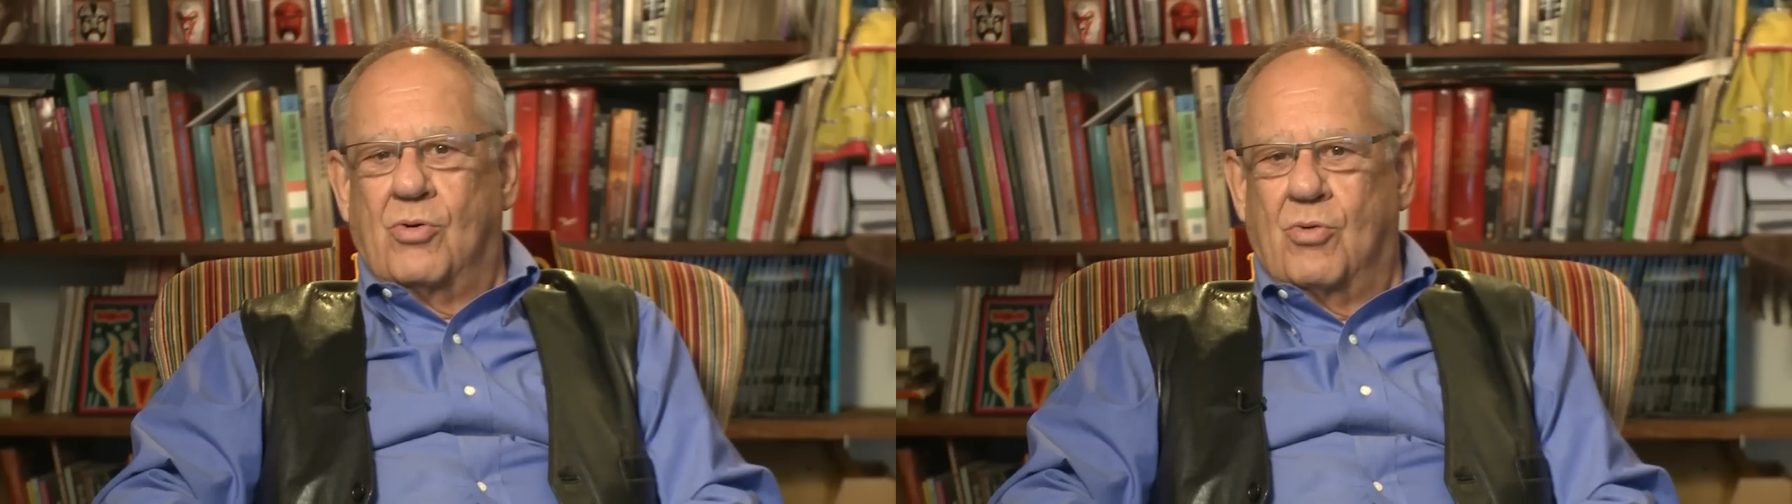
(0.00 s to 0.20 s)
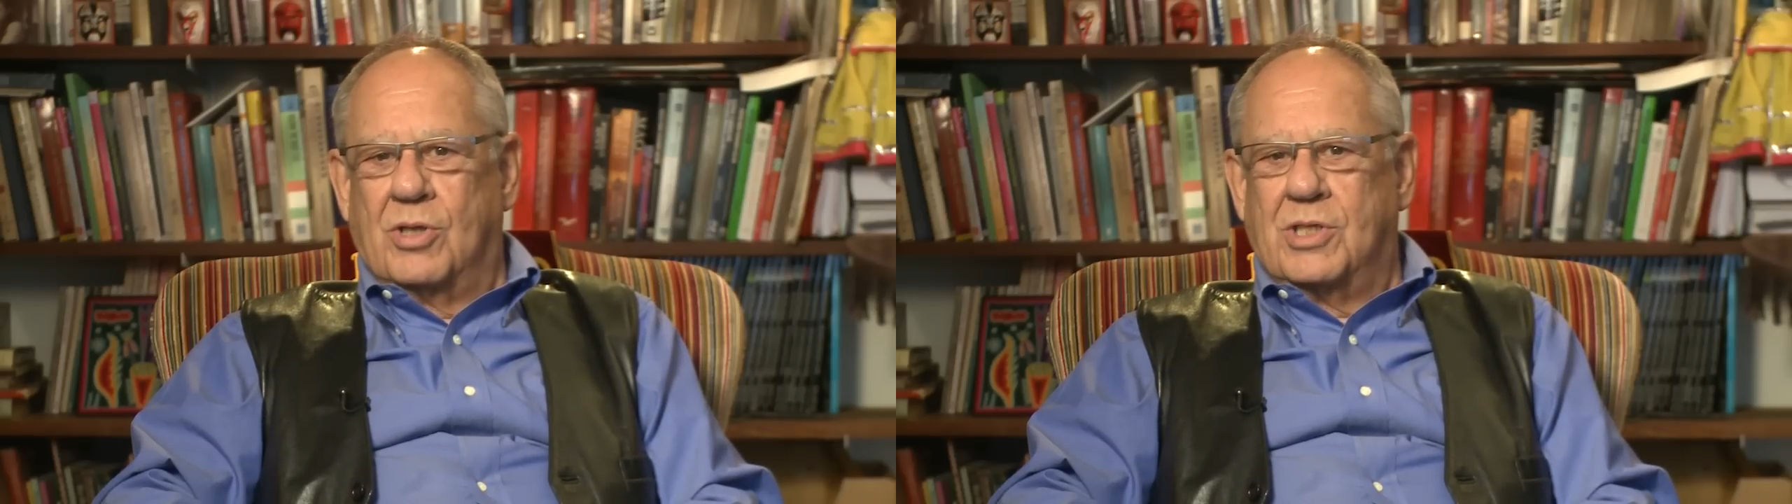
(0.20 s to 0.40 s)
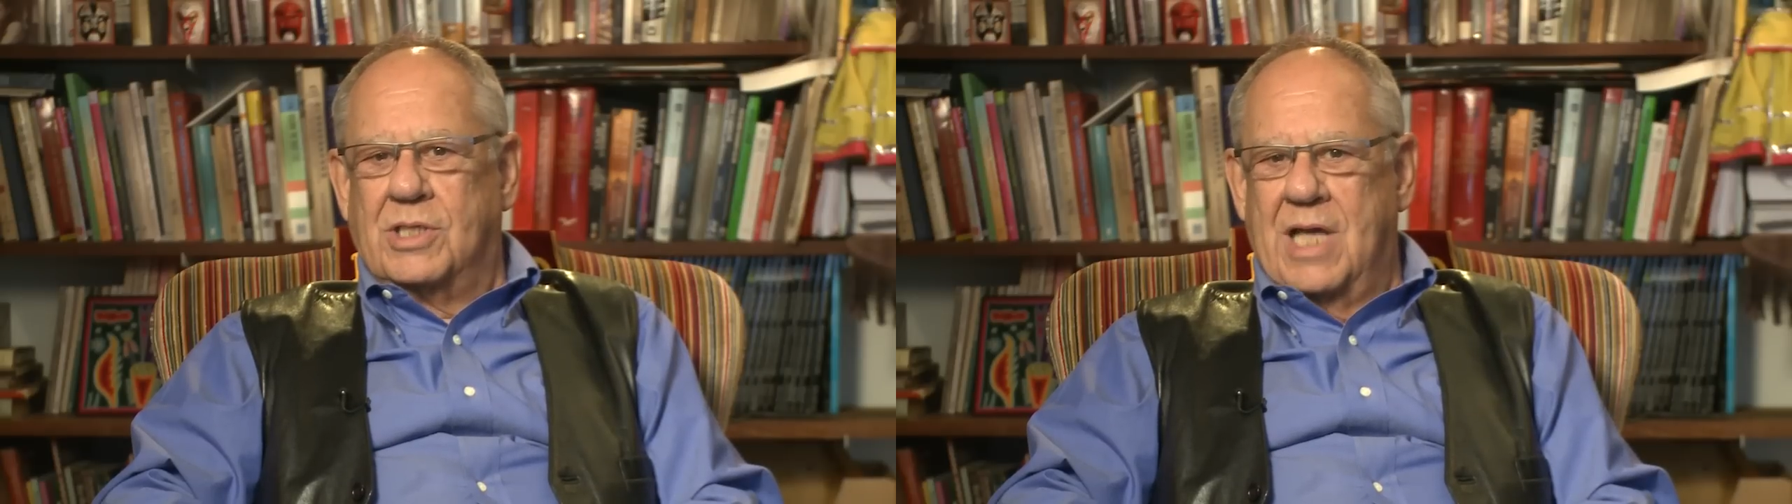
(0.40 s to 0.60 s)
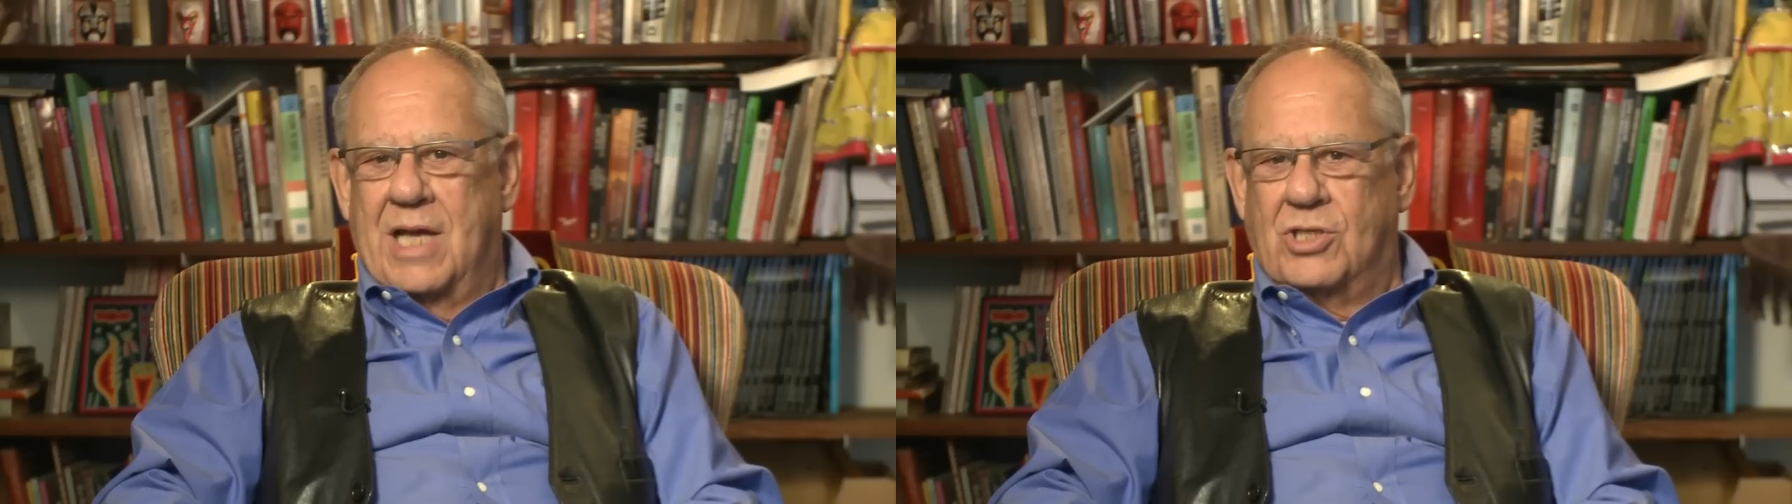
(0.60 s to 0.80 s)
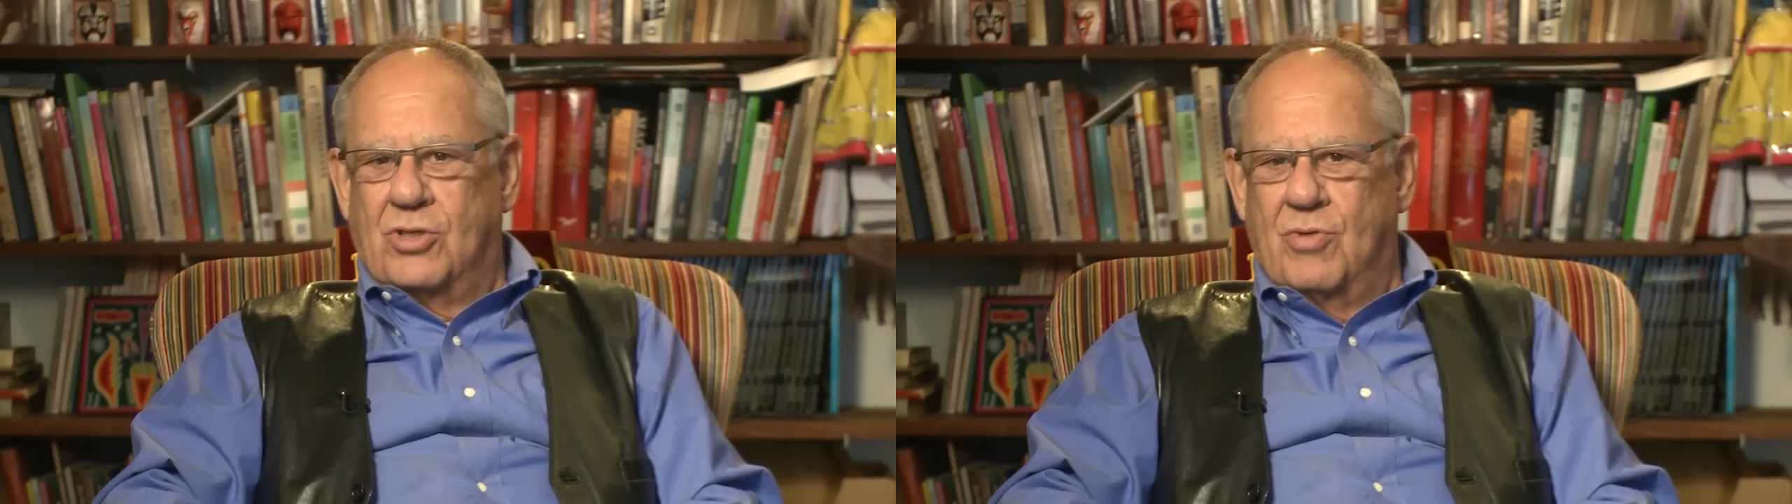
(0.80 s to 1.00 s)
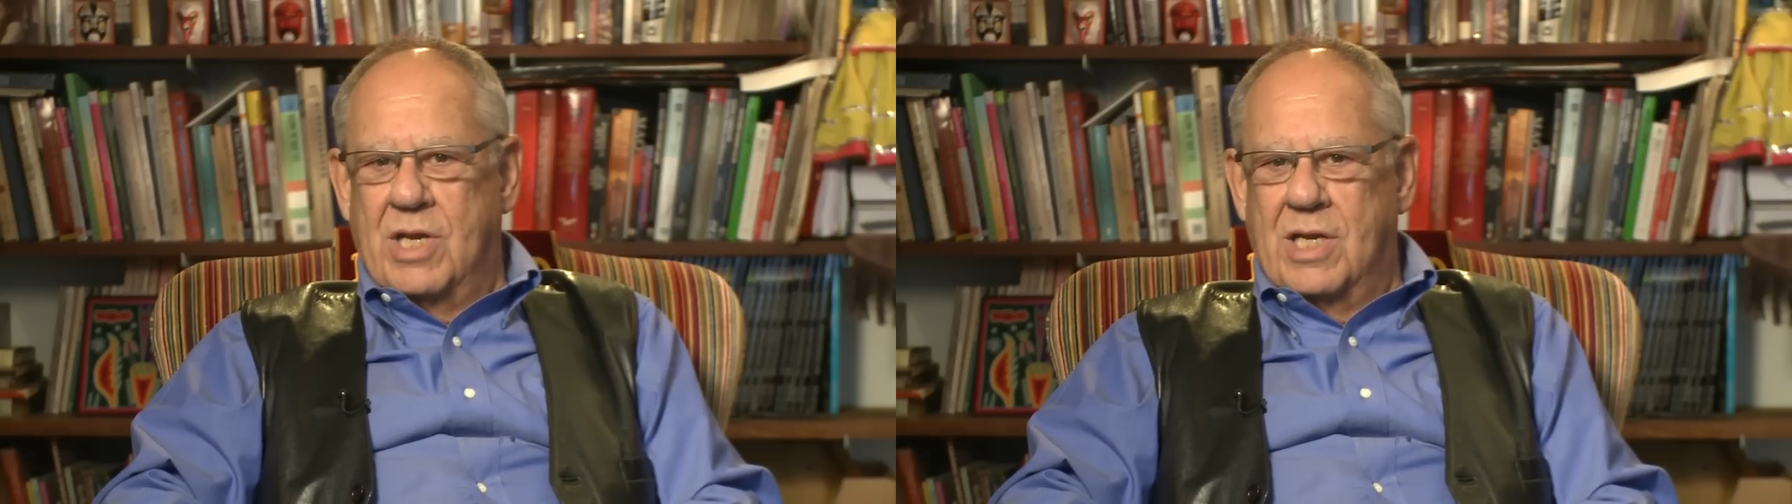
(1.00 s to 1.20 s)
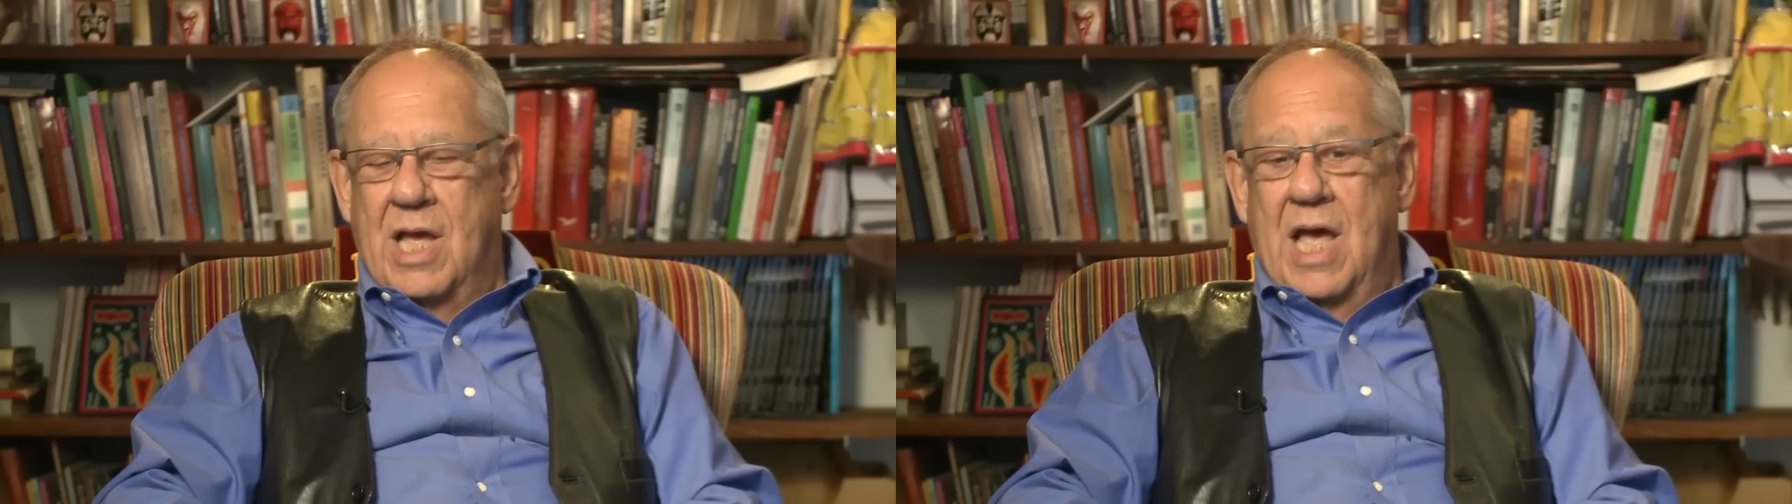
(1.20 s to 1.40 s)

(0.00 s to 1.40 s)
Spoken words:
crosses that street,